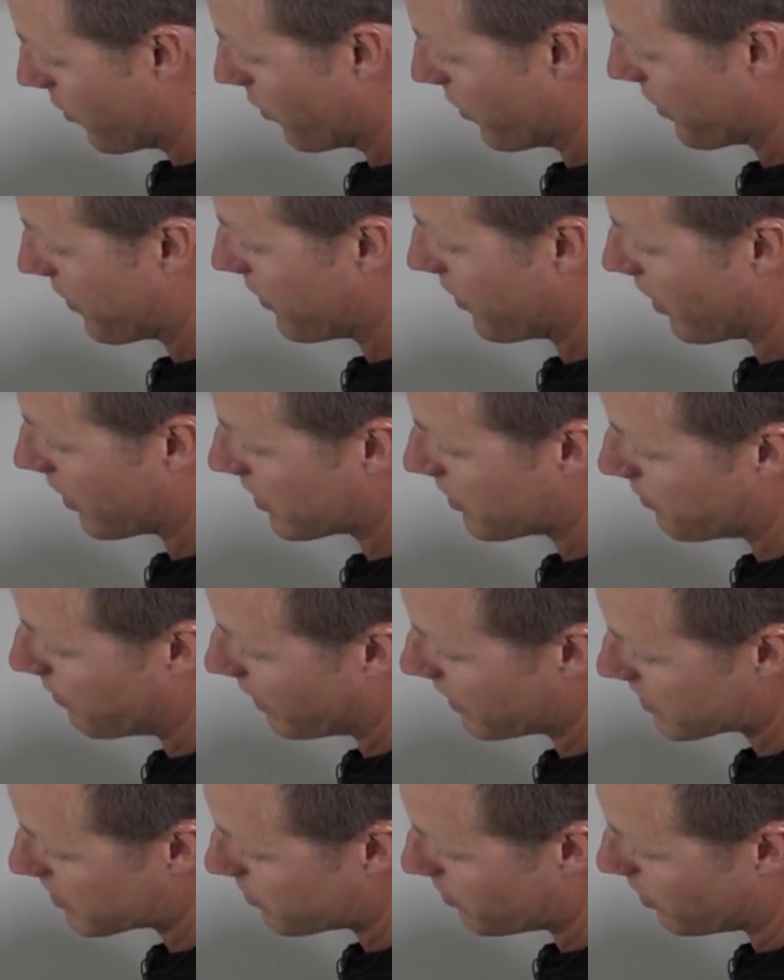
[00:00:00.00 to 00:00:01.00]
with
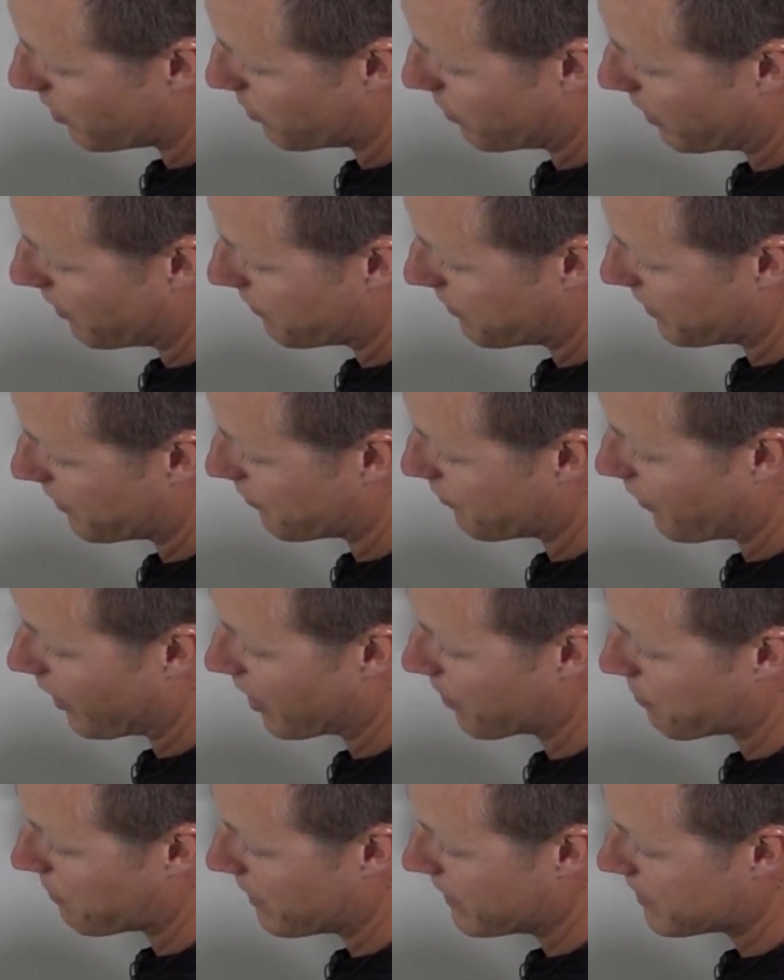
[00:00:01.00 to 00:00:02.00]
non-combustible above the
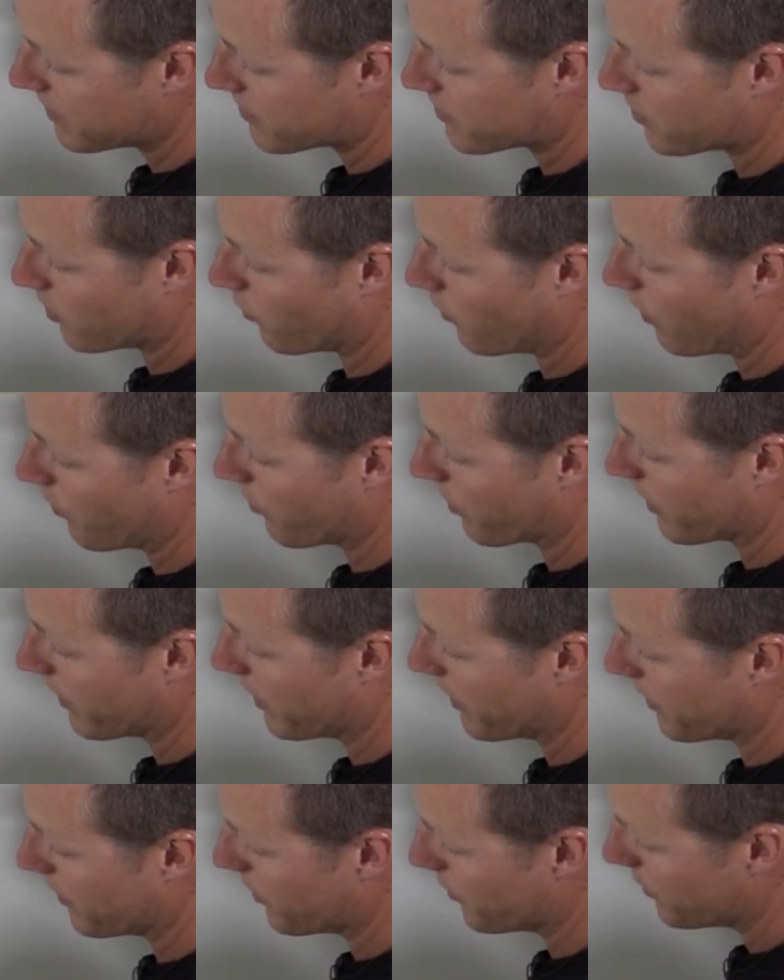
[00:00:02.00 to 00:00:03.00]
fireplace. So what we're going
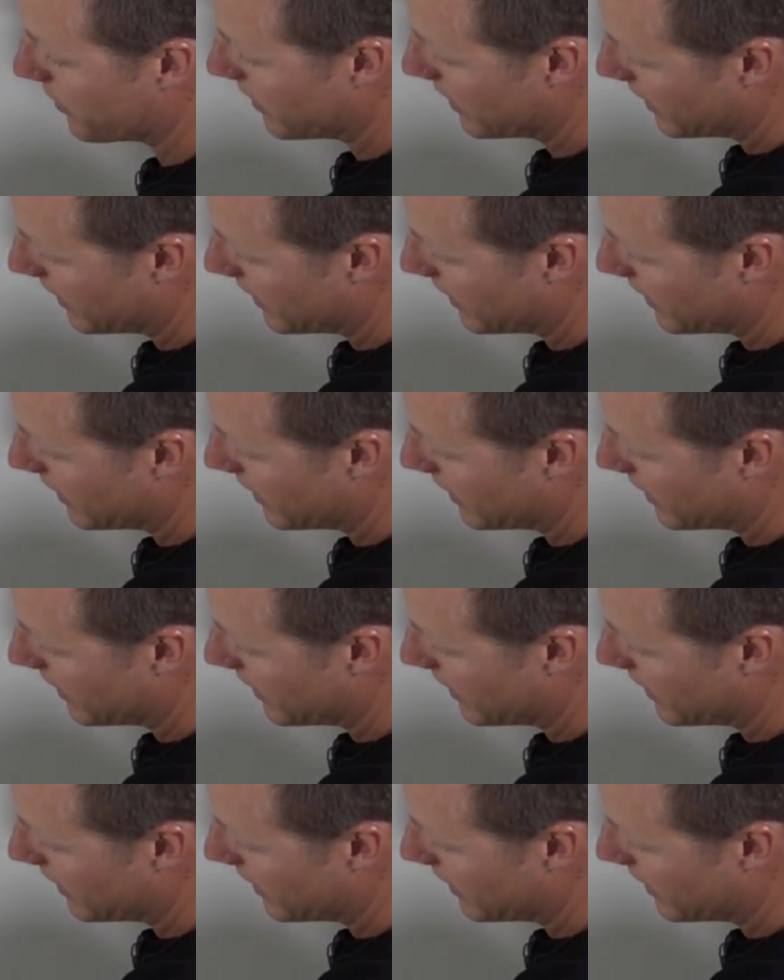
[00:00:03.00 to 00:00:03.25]
to do